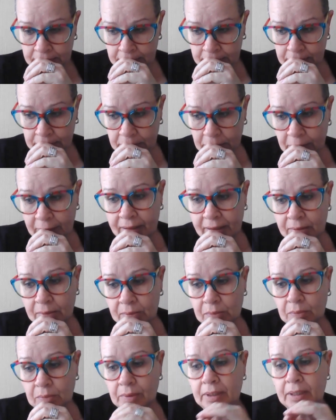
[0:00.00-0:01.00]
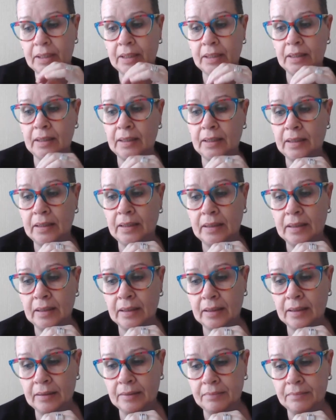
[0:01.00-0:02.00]
when we...
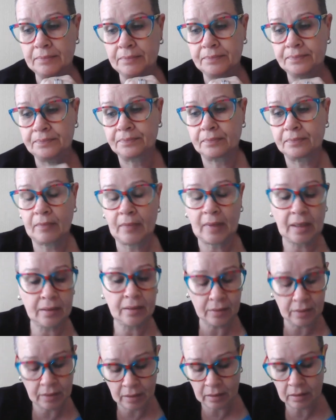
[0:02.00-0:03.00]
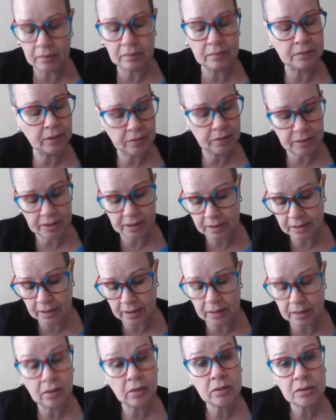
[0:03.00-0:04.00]

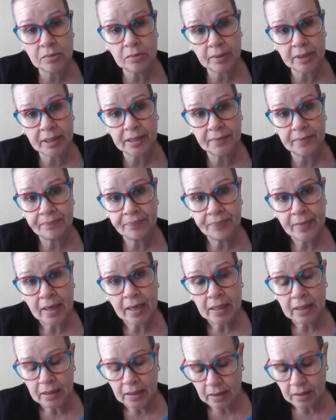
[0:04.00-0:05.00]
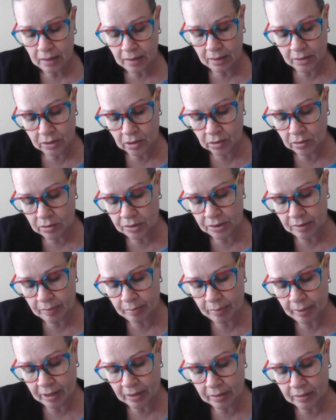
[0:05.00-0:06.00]
last week, I told
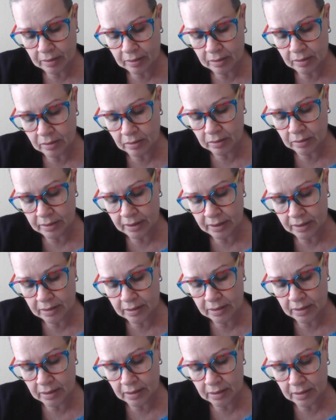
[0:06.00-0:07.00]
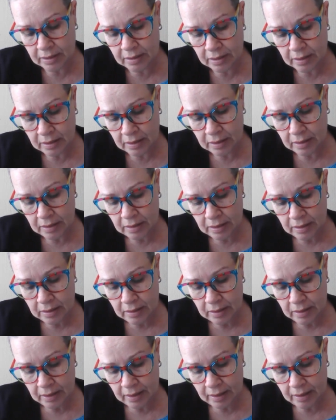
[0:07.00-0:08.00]
you about the girl that said,
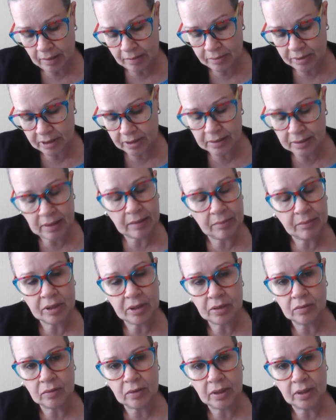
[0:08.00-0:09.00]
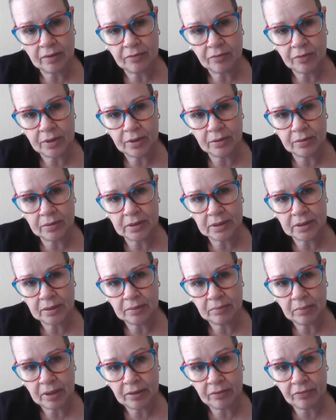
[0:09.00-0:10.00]
there comes a time in your life when you
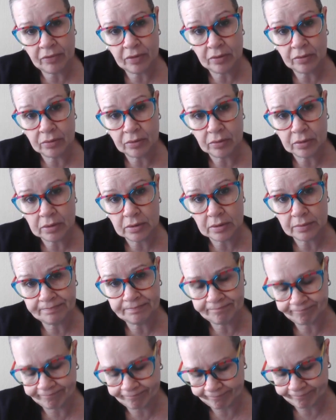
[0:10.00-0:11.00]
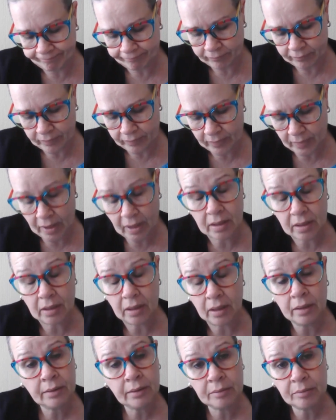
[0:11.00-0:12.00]
attend many funerals.
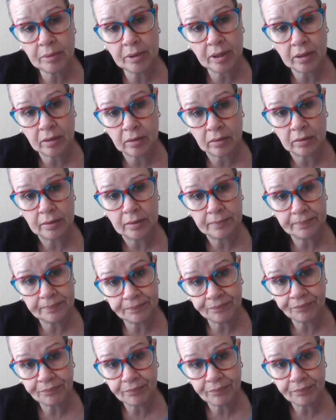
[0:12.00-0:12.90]
And lo and behold,